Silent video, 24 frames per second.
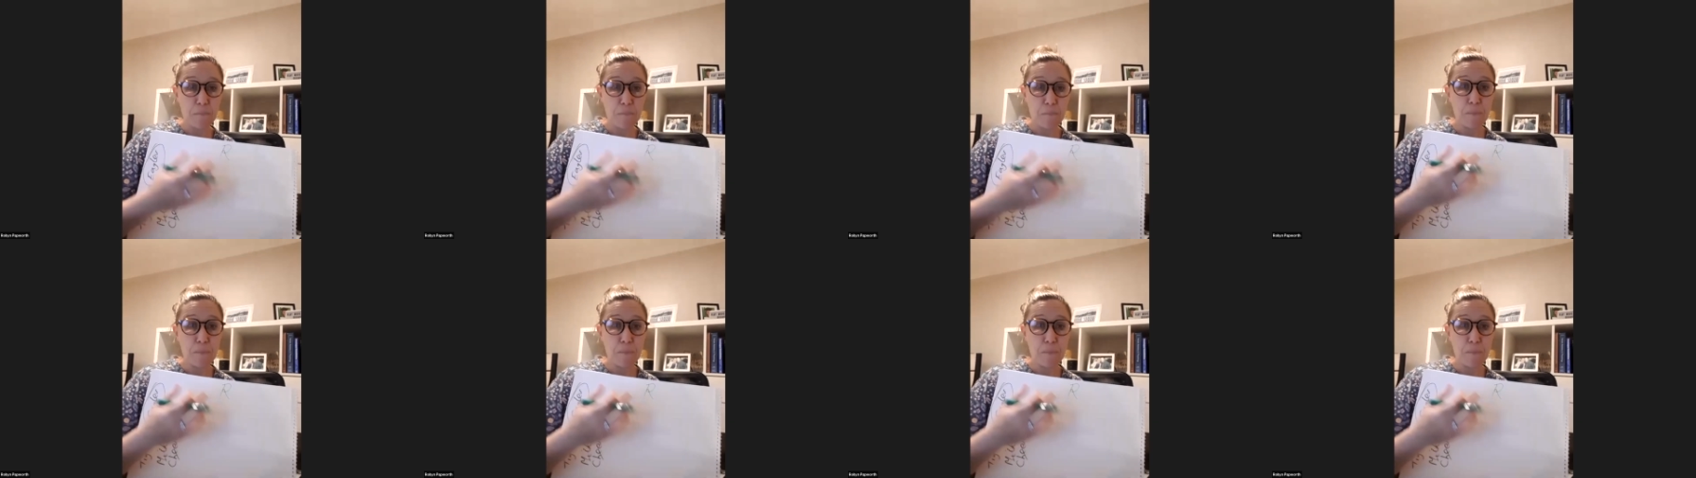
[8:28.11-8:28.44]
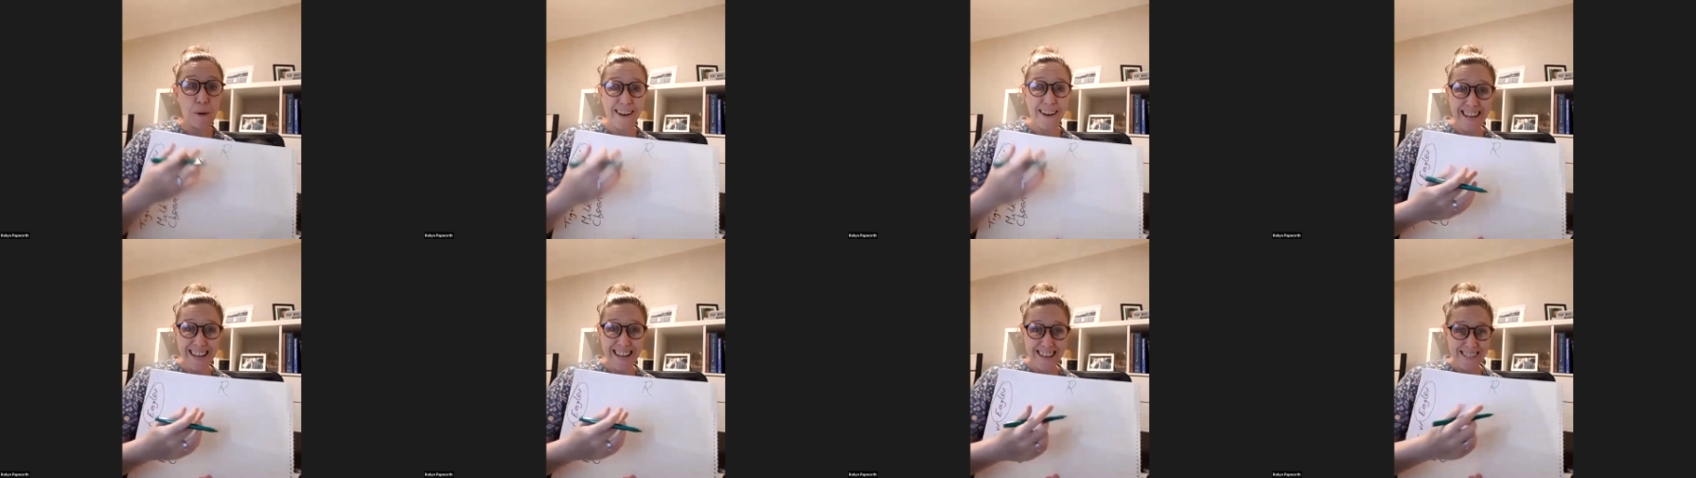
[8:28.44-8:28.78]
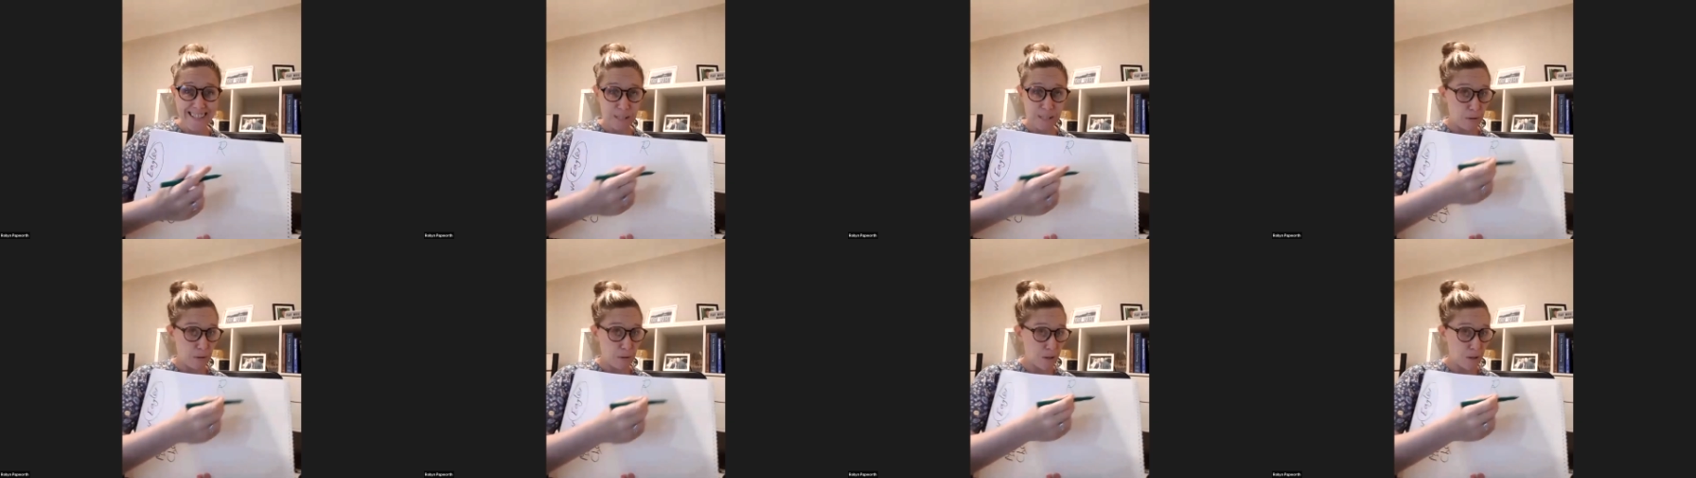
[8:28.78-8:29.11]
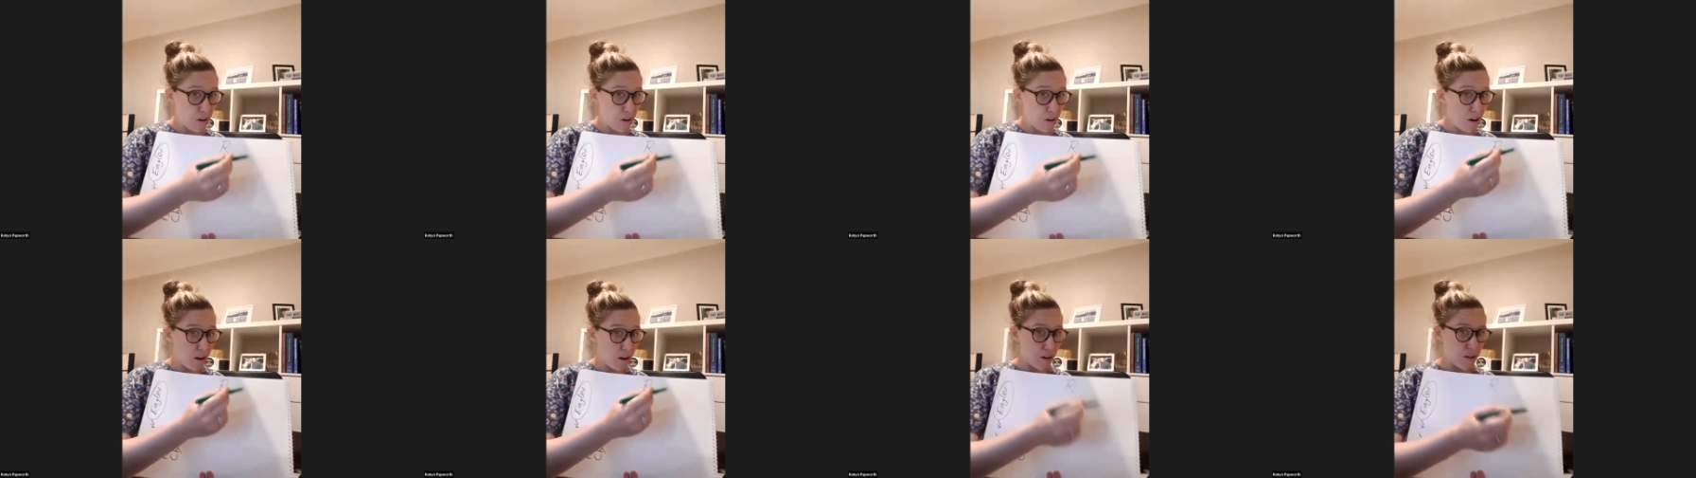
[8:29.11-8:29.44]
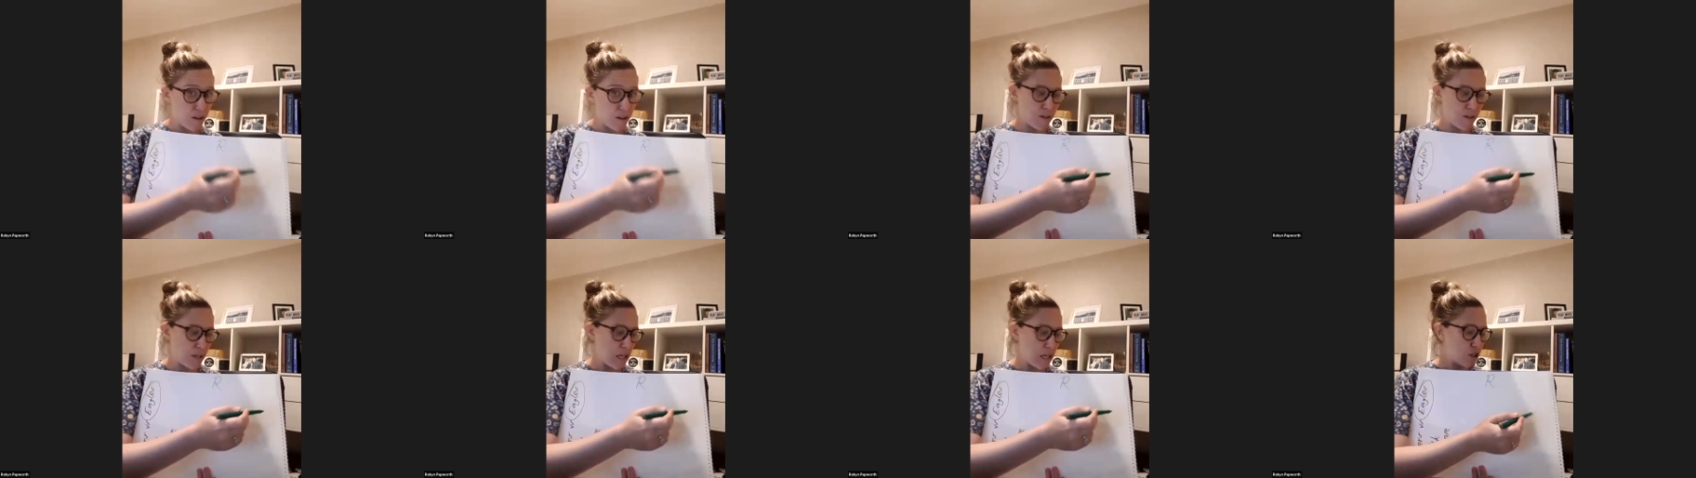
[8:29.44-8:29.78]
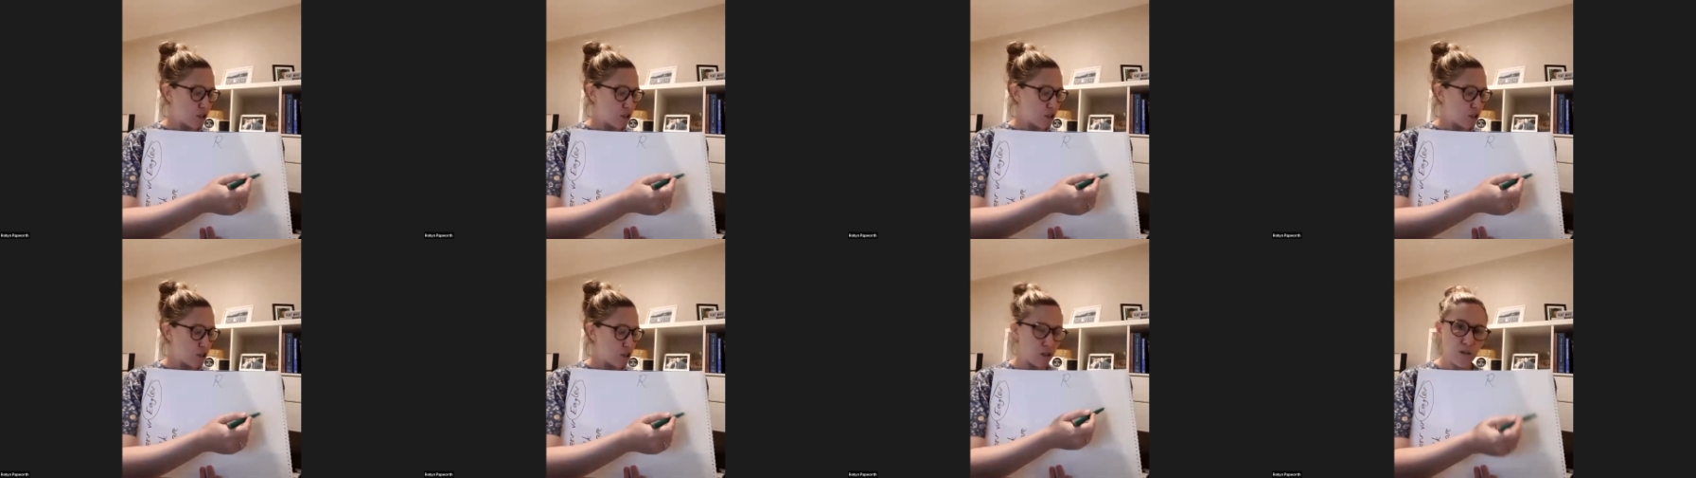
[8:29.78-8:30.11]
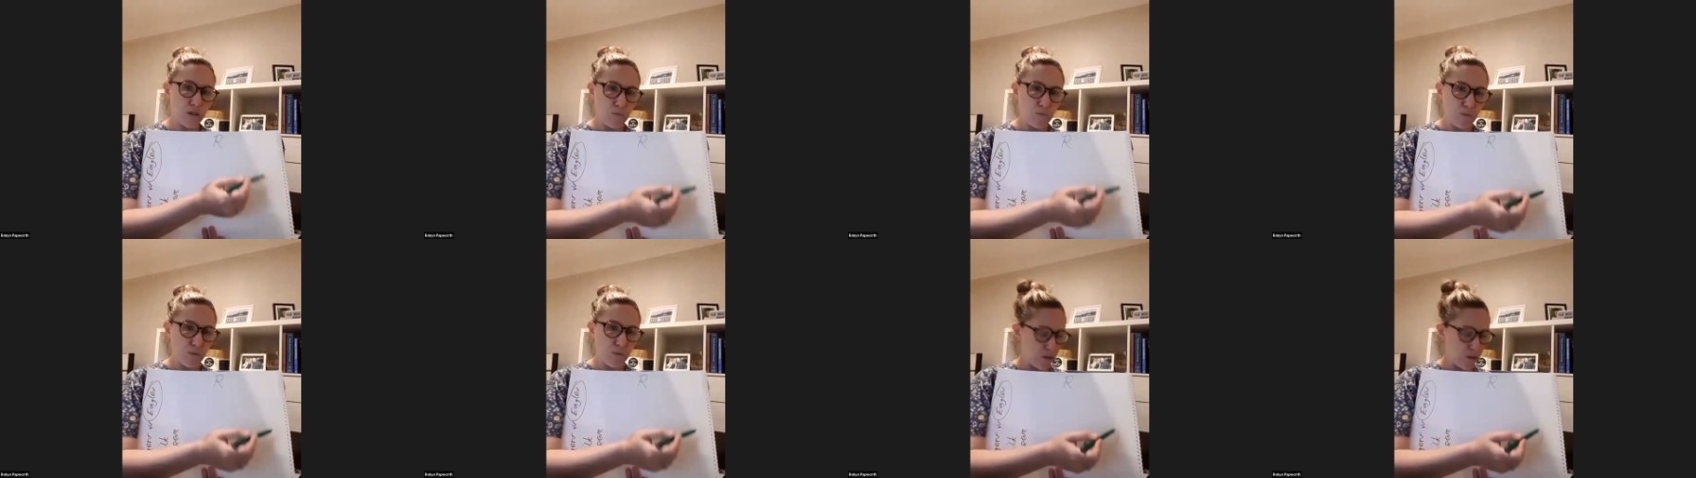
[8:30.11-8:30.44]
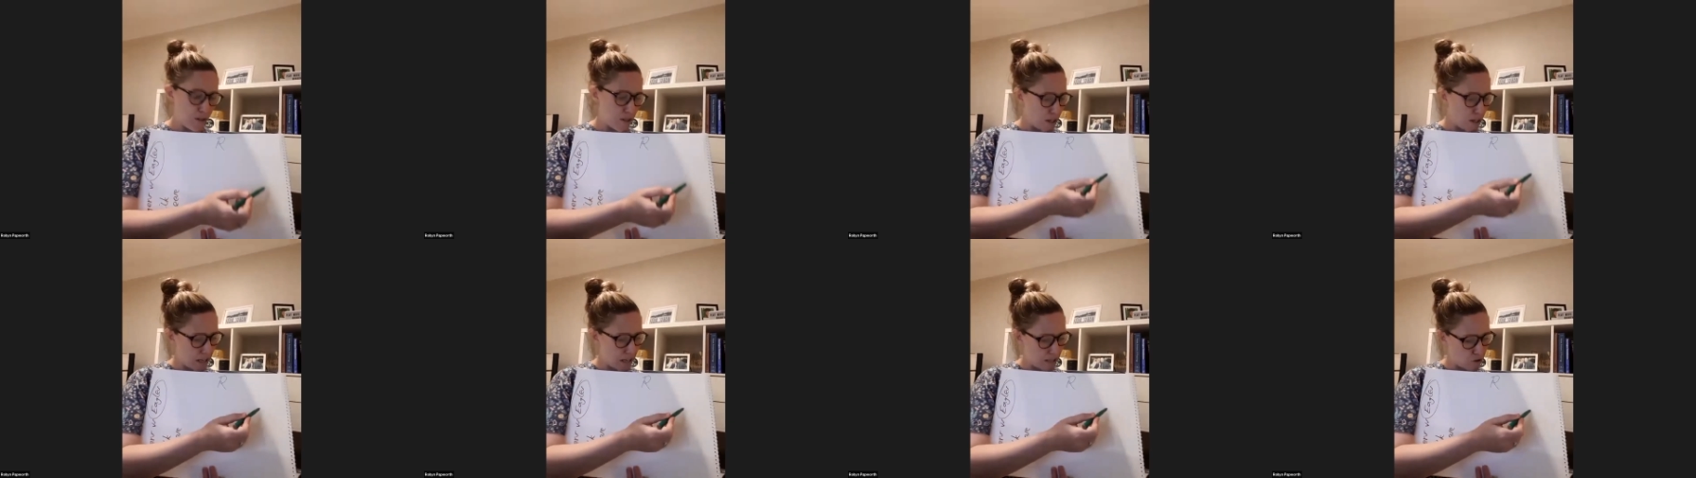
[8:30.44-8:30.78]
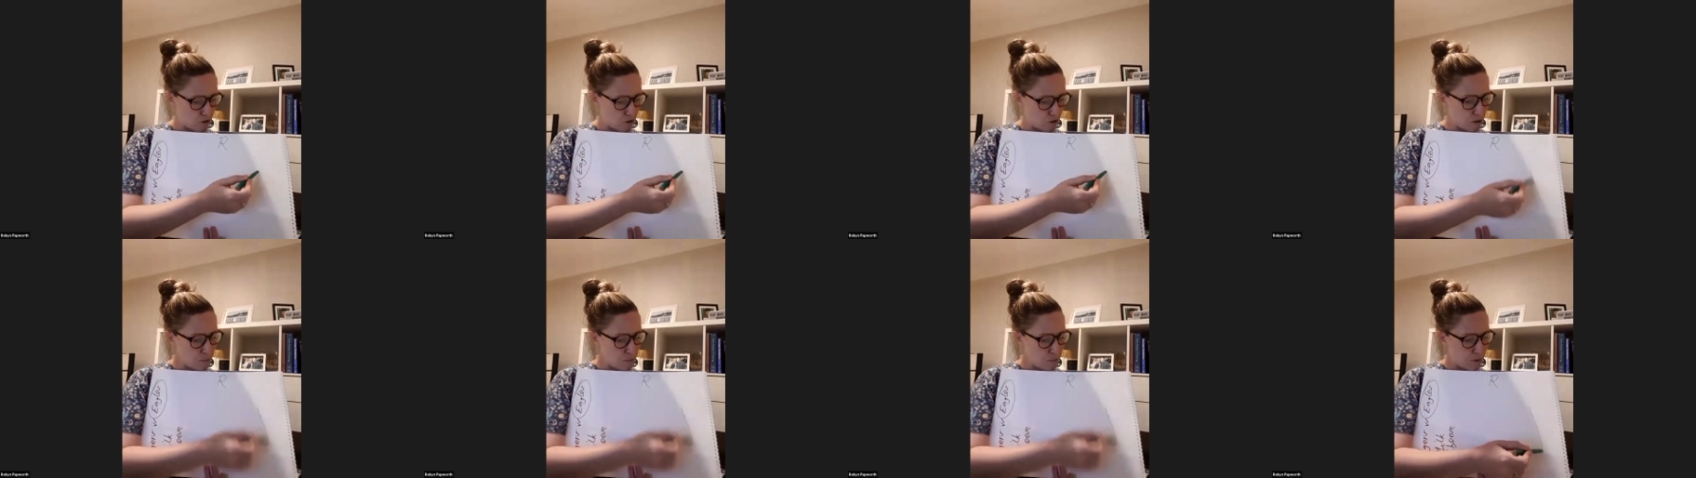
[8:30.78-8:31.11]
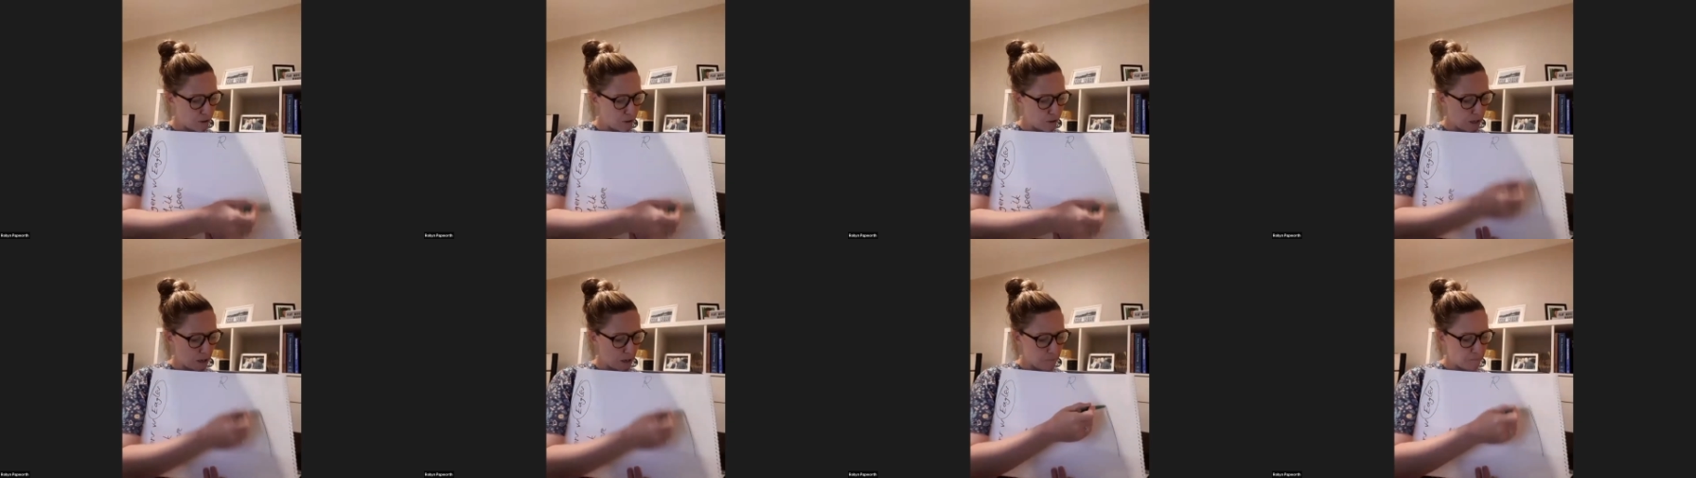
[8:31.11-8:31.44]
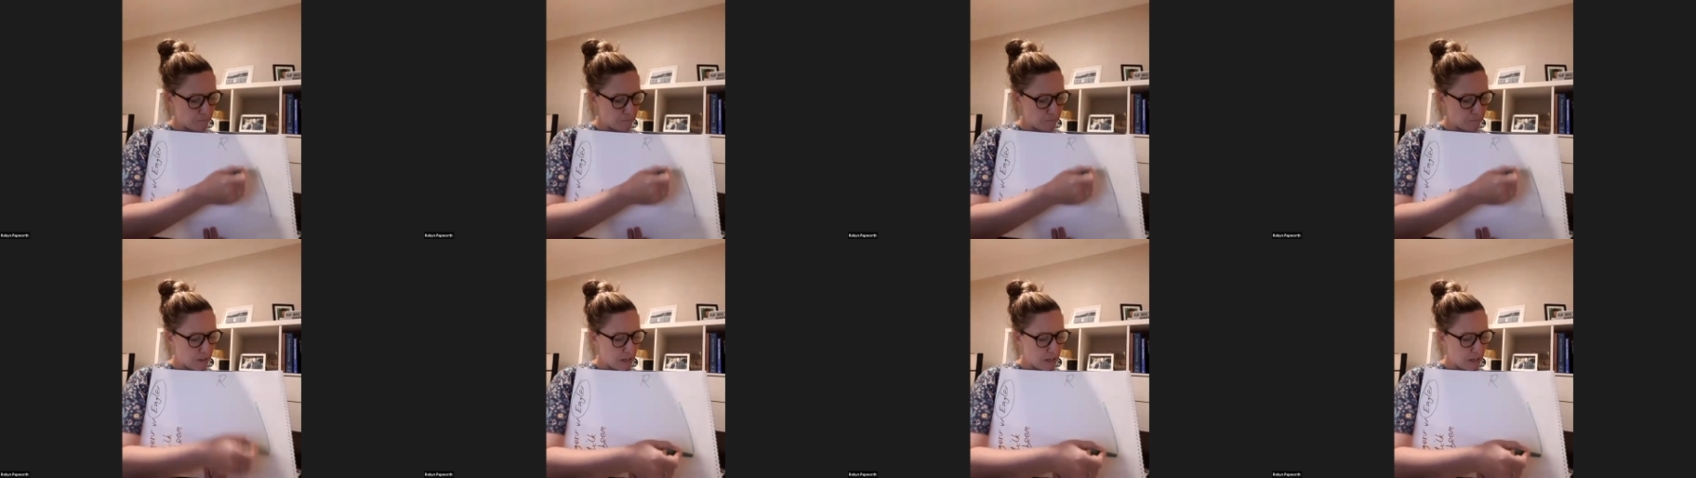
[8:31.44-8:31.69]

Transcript: but it is, because children will start out scribbling.